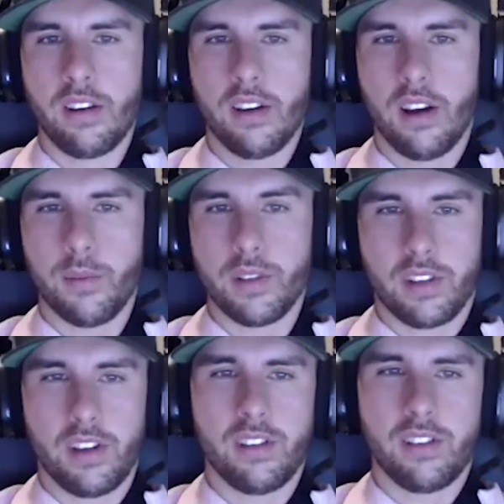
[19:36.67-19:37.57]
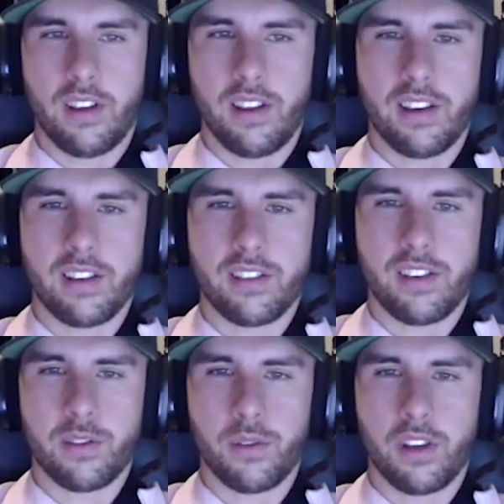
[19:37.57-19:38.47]
um, it's good. I think it's
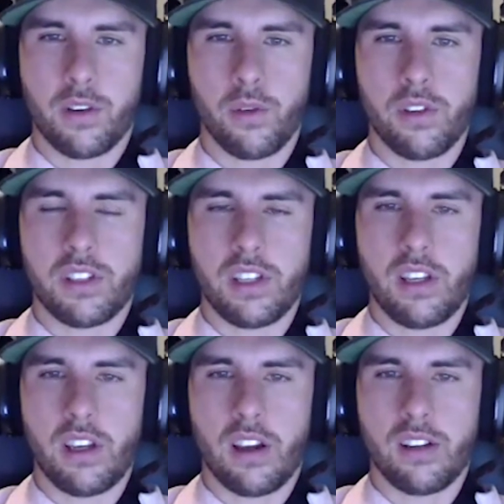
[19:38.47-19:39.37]
it's really cool to see.